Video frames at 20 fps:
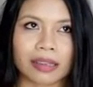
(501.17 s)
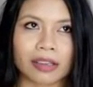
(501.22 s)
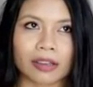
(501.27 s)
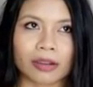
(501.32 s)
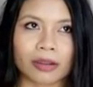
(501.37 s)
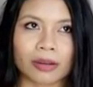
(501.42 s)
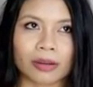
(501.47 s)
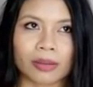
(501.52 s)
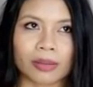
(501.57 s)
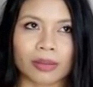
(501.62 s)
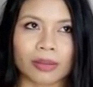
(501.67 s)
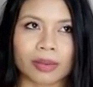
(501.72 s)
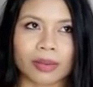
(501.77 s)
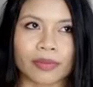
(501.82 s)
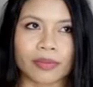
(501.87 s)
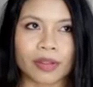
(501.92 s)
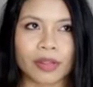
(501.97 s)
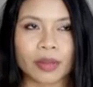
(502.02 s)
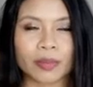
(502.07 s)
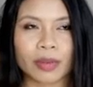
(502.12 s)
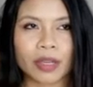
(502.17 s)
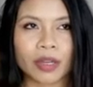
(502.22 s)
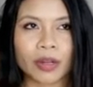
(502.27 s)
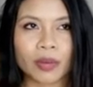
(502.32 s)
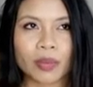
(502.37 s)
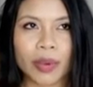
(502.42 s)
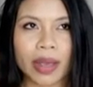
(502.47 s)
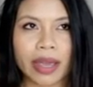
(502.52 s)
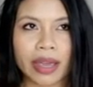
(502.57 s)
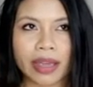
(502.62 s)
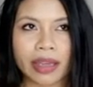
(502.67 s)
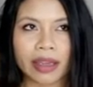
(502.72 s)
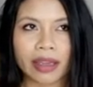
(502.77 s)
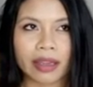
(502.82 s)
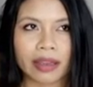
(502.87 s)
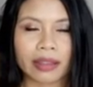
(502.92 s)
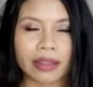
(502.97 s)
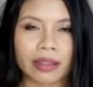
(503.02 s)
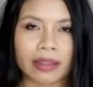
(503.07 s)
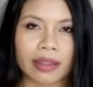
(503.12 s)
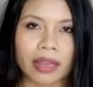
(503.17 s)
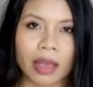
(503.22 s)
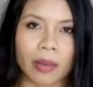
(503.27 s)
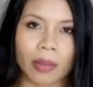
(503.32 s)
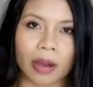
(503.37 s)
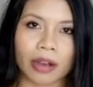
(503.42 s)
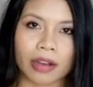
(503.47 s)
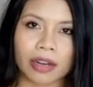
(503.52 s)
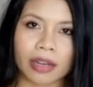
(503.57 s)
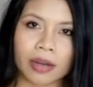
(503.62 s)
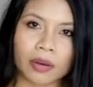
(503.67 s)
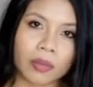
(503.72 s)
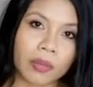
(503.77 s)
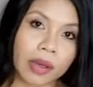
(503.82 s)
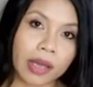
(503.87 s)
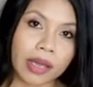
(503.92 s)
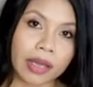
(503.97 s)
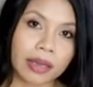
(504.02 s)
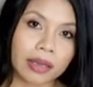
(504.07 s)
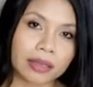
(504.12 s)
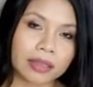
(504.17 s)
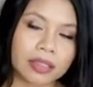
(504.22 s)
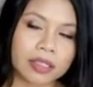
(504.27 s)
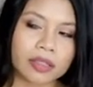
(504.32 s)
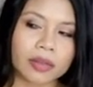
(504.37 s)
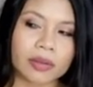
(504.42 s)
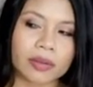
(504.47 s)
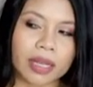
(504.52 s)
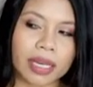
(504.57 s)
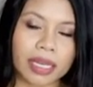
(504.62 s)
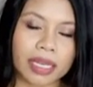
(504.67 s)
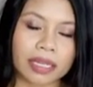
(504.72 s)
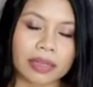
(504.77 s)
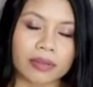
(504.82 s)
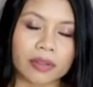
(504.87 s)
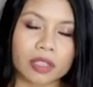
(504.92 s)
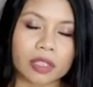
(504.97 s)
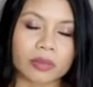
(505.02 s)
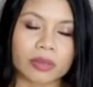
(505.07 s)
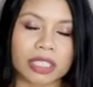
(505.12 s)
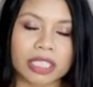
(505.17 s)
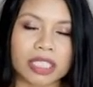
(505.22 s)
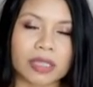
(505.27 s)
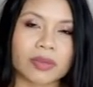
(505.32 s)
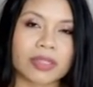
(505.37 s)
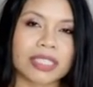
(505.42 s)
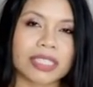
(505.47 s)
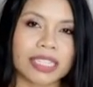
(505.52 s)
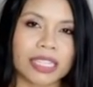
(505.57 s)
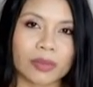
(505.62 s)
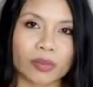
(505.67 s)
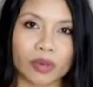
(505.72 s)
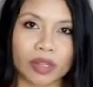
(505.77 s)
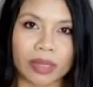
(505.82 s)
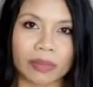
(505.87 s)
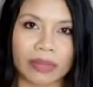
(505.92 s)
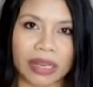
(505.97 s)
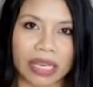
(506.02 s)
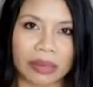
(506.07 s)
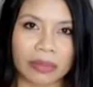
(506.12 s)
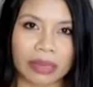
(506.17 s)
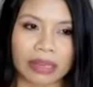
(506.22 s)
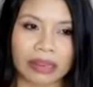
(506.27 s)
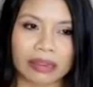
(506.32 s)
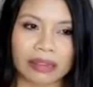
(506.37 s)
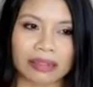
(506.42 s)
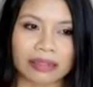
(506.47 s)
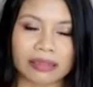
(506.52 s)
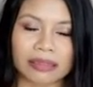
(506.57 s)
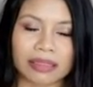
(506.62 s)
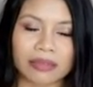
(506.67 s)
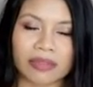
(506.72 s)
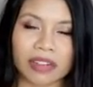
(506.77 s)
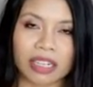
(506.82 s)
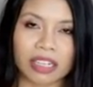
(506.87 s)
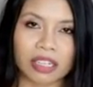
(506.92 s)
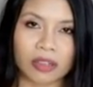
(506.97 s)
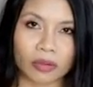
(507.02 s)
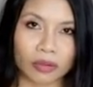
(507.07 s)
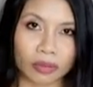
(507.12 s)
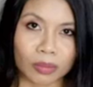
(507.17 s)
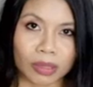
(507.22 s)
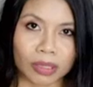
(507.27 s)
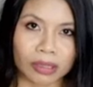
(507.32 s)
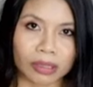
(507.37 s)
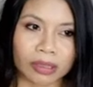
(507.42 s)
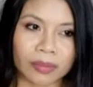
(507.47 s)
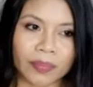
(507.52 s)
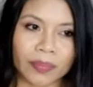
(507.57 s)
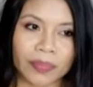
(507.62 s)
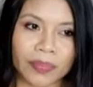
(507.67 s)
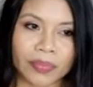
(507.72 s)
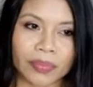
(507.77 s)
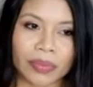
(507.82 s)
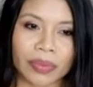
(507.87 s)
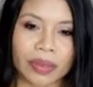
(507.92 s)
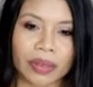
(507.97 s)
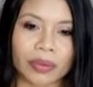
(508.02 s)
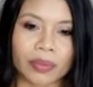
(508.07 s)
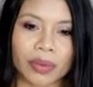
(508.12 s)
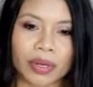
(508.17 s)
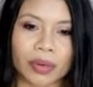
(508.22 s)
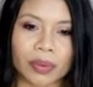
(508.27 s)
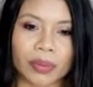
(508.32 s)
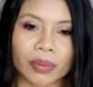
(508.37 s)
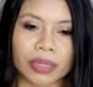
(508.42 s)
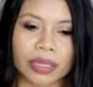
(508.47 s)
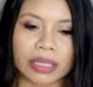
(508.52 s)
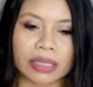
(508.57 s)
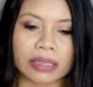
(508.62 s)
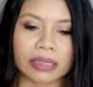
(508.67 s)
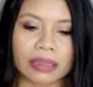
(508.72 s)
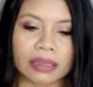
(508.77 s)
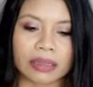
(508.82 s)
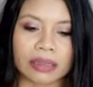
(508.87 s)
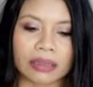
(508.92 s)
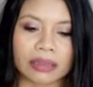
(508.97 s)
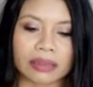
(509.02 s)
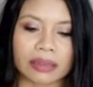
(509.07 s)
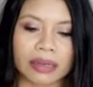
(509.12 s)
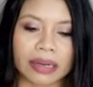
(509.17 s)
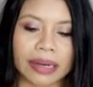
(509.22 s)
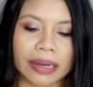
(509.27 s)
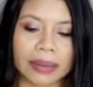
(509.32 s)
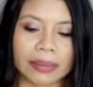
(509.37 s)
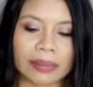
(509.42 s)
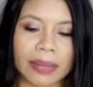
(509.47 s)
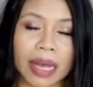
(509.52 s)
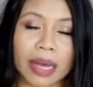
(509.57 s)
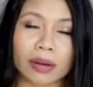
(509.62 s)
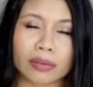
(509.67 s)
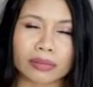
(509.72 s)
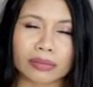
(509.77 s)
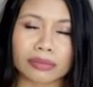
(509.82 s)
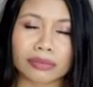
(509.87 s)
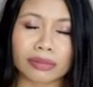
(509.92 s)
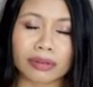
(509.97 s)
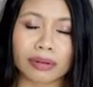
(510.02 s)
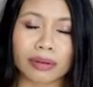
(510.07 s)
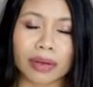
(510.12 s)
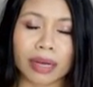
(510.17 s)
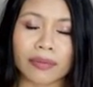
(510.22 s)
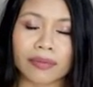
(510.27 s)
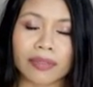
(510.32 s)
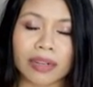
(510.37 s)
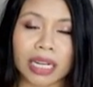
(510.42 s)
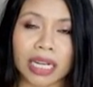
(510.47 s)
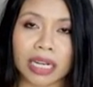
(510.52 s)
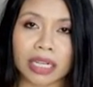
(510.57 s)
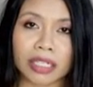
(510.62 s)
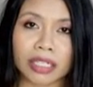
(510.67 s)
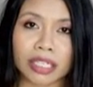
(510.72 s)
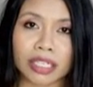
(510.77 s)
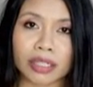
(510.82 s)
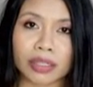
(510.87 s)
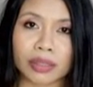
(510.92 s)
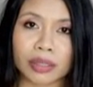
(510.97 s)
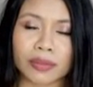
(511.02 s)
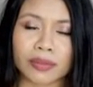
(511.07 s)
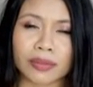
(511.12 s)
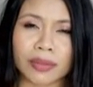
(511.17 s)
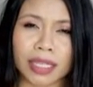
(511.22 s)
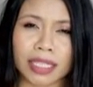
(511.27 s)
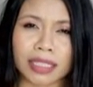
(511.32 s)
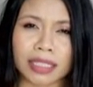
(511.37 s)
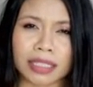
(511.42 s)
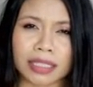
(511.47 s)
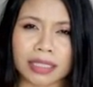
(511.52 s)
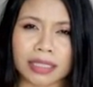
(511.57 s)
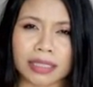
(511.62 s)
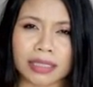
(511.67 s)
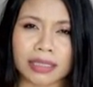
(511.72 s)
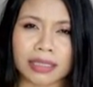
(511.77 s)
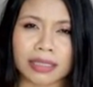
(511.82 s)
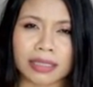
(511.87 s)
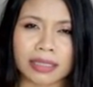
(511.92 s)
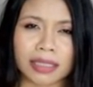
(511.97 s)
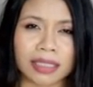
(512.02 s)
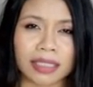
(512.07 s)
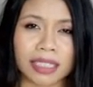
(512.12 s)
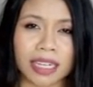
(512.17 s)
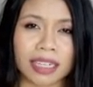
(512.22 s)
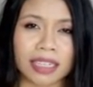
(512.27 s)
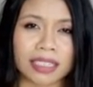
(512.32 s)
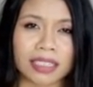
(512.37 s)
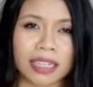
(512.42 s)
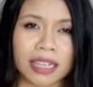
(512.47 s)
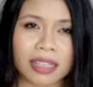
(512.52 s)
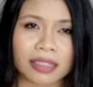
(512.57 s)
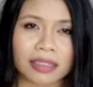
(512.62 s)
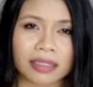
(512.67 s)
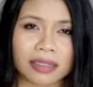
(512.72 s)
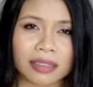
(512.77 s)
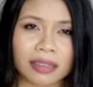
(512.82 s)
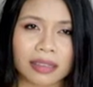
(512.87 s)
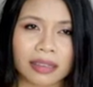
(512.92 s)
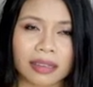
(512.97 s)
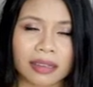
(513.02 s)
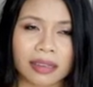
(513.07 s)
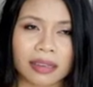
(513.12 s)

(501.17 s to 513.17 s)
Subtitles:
you know, the Filipino way and then the American way. So like in the Philippines, we sleep with the baby. It's very normal. We don't really I don't know, I've not heard of like the sudden death